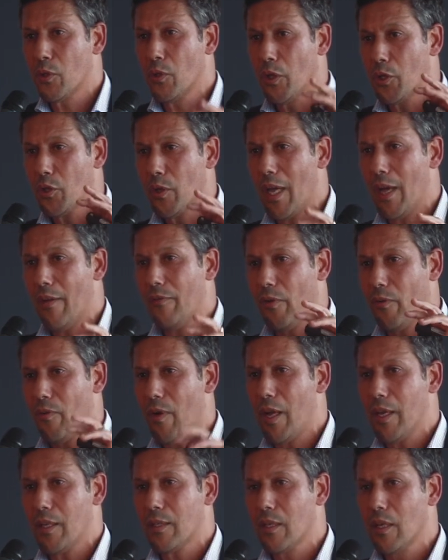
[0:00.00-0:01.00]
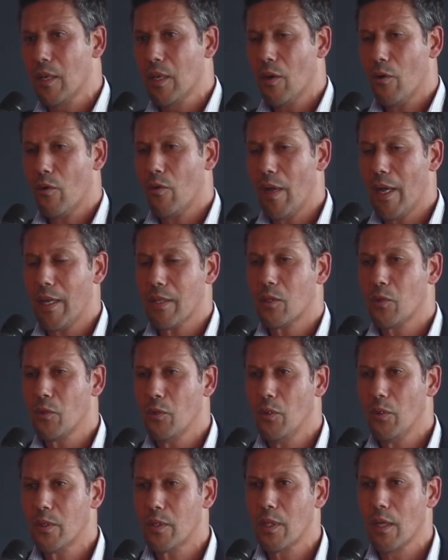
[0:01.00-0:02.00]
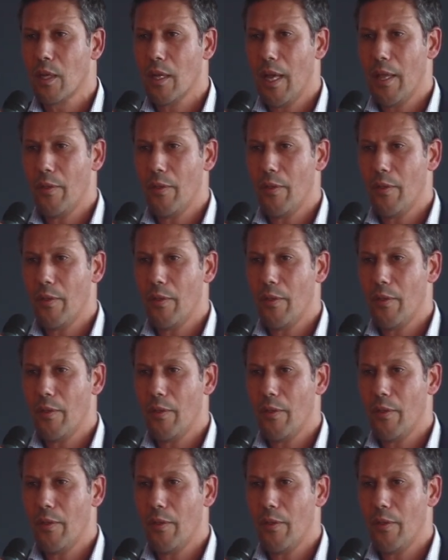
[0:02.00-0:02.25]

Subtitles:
You need to have the right tools